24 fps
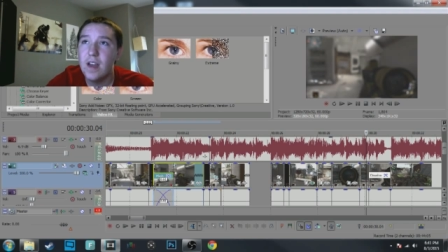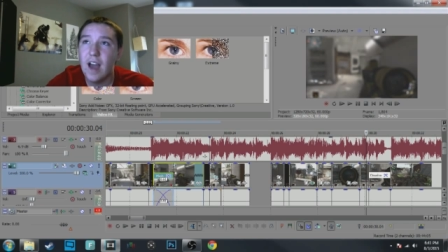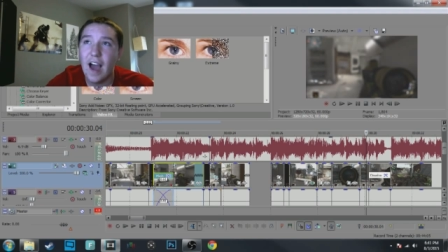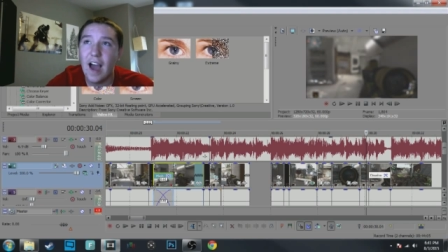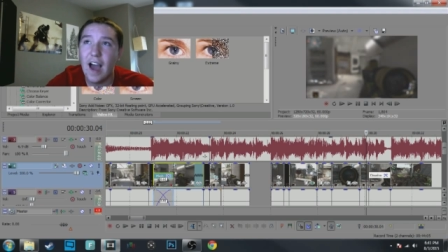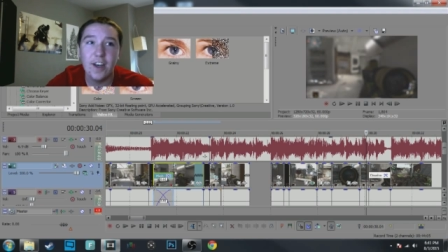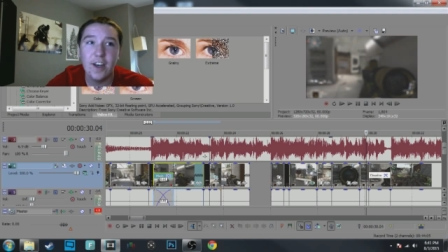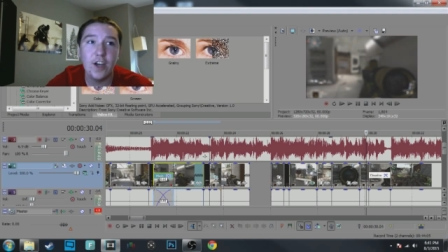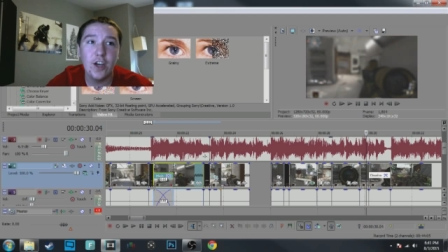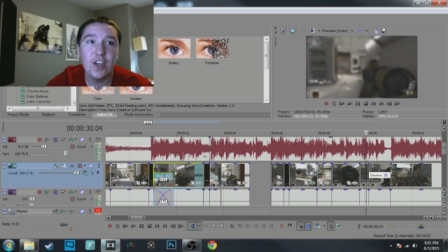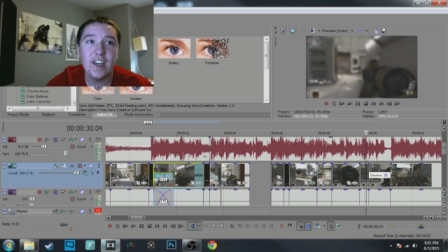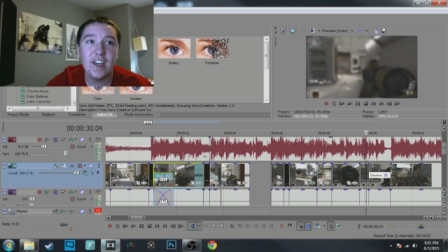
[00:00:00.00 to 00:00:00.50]

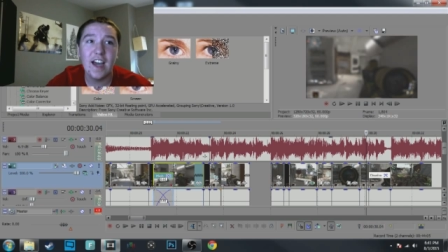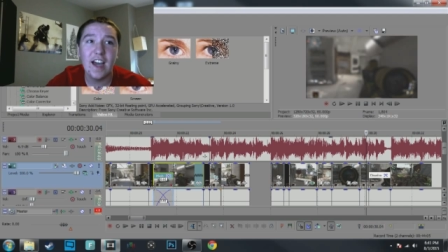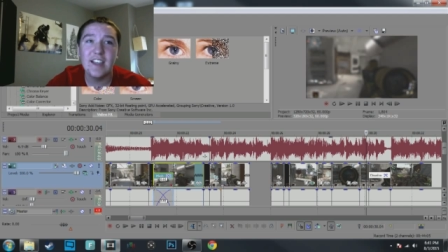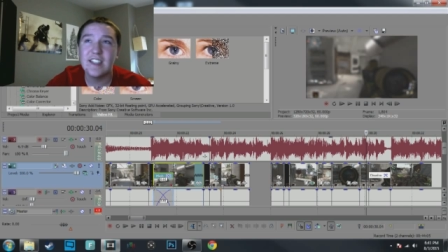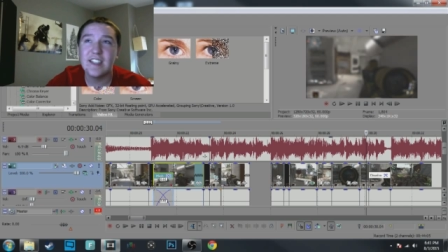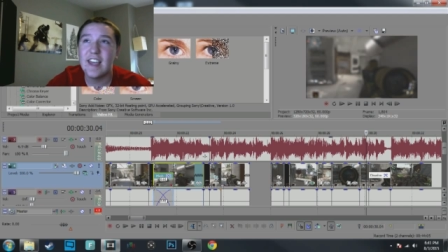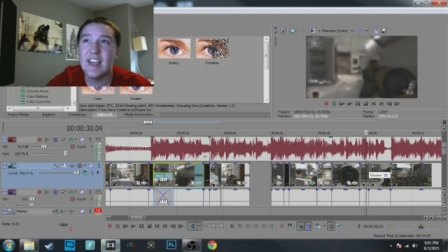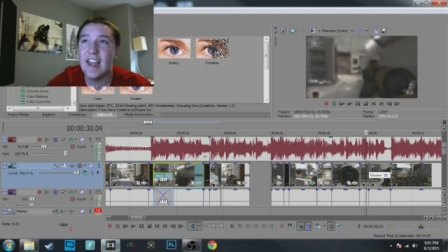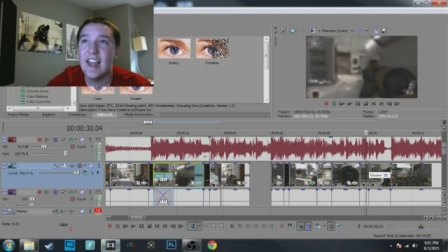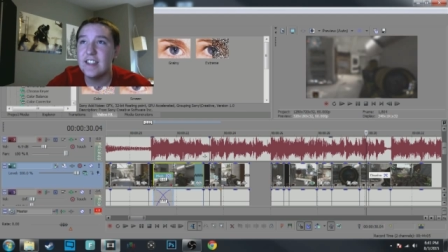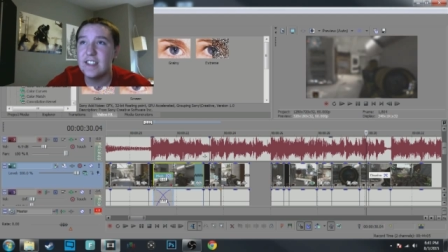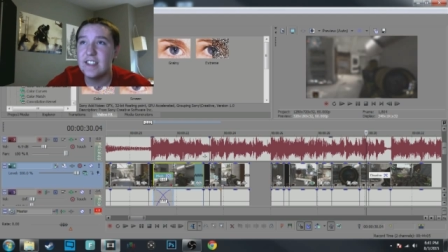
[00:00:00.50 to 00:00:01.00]
I know you guys
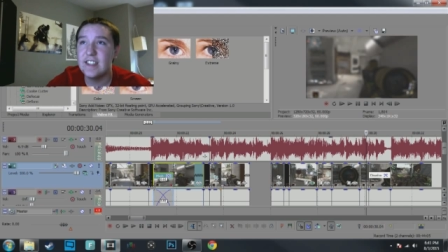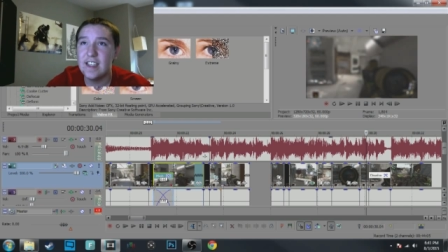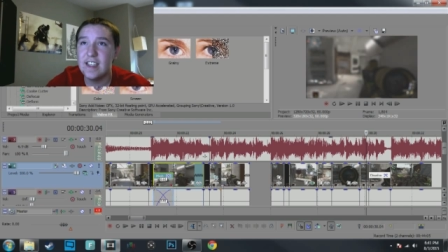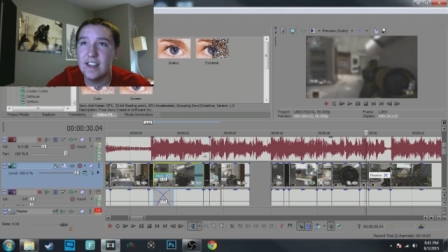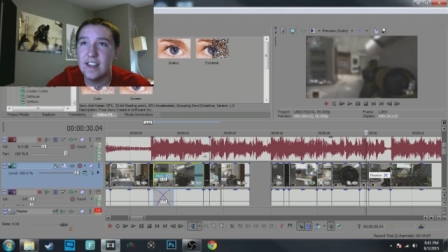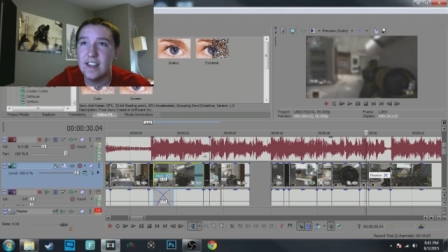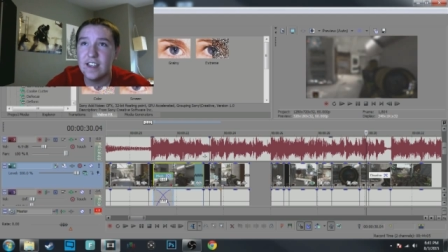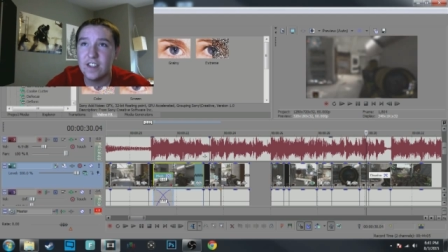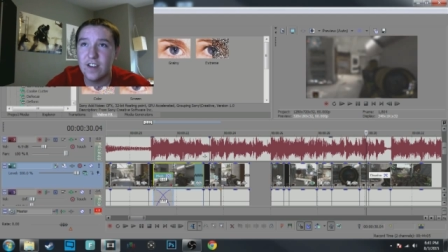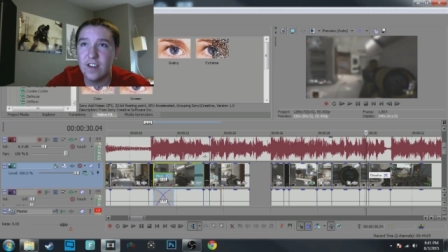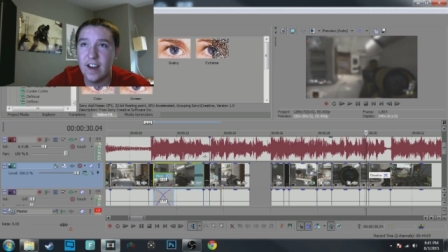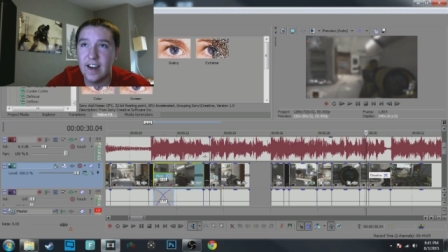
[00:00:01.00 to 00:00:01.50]
can't see
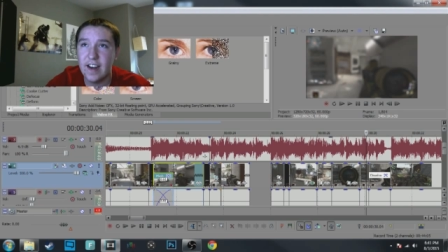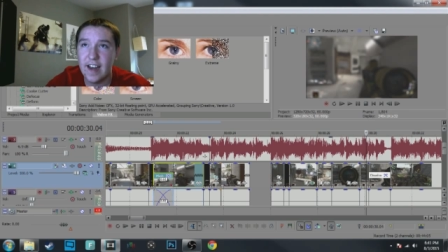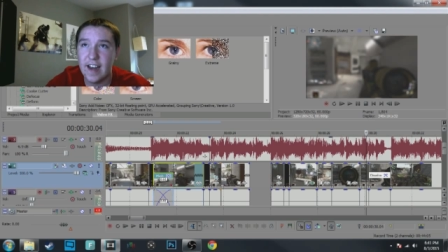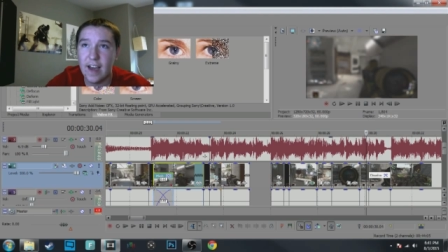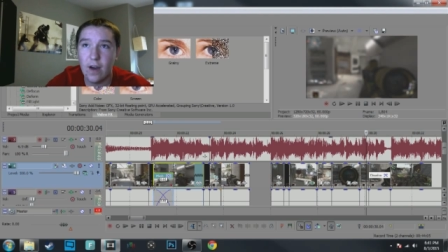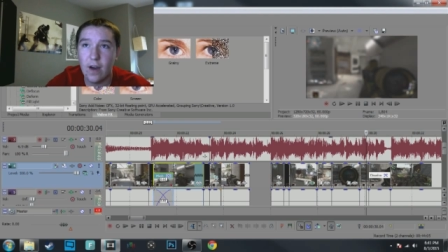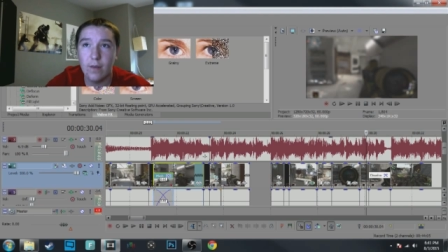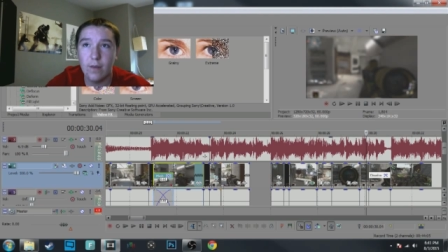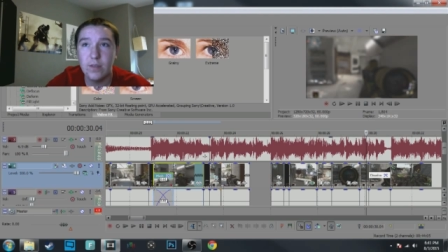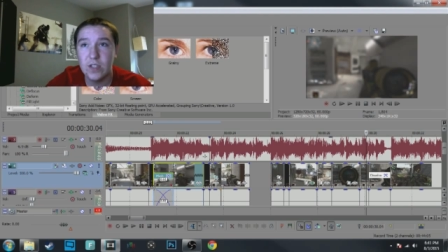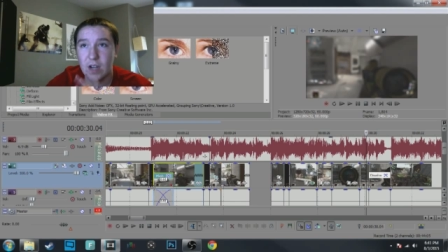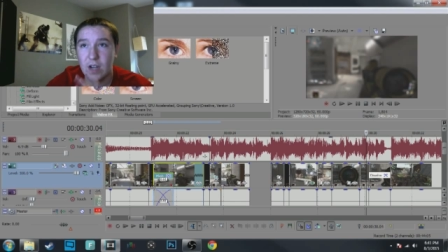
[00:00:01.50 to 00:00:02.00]
this right
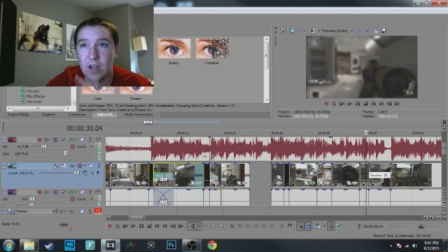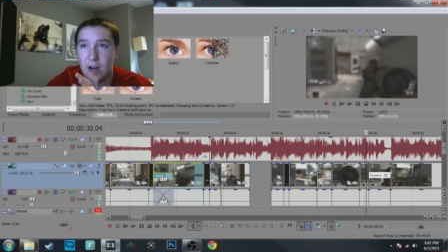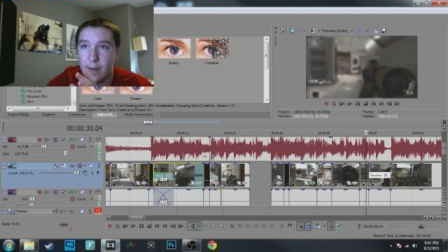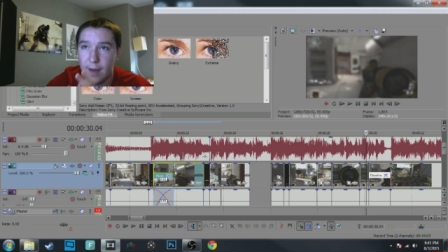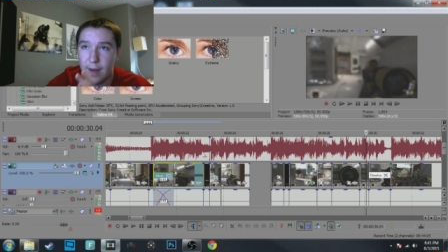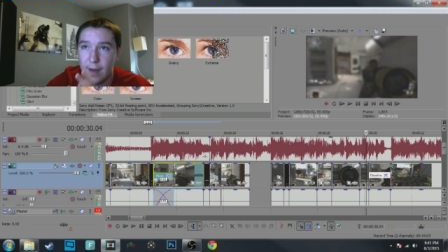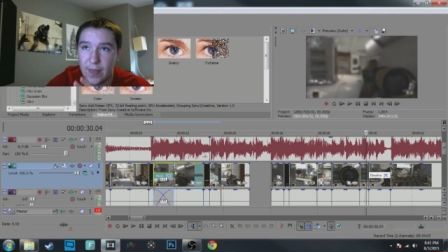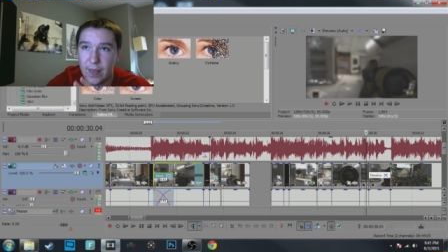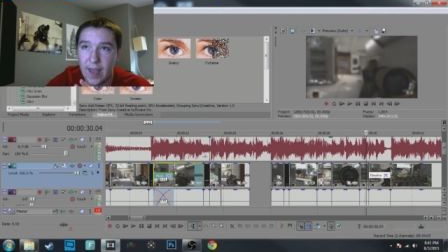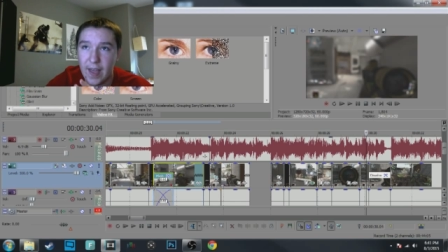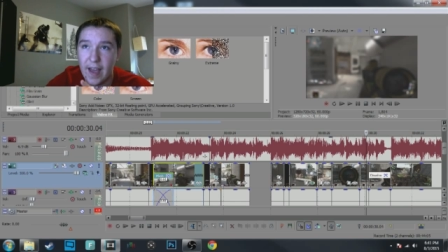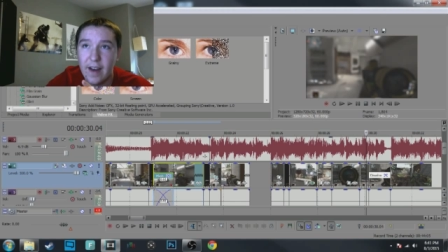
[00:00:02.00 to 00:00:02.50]
now, I'm sorry
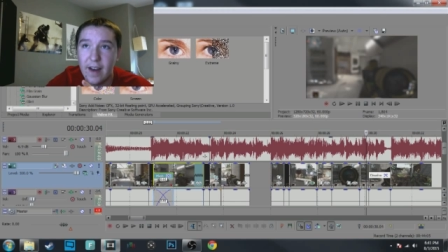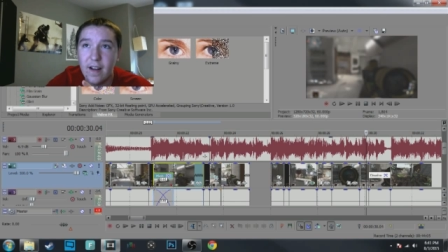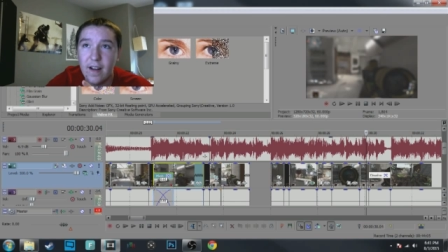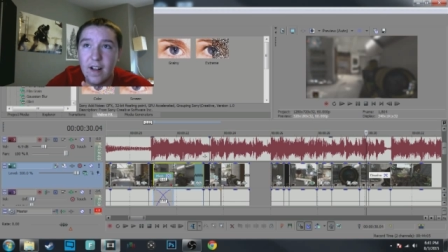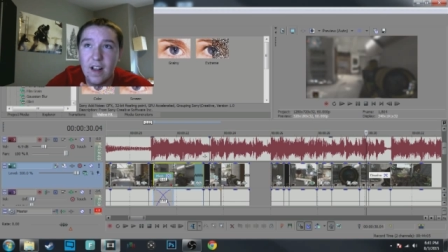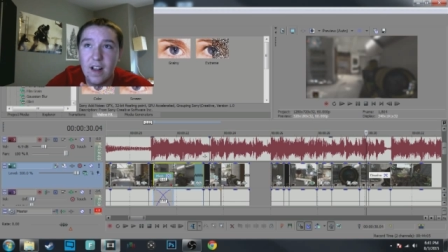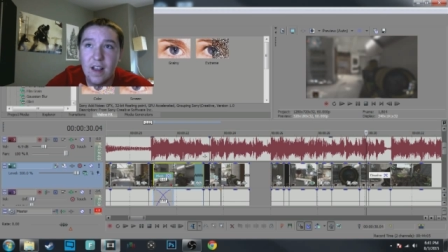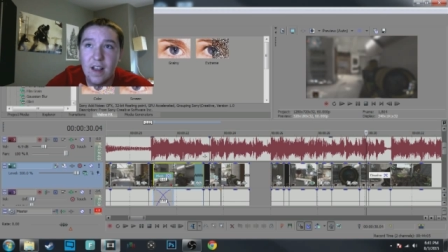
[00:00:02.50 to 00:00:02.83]
about that,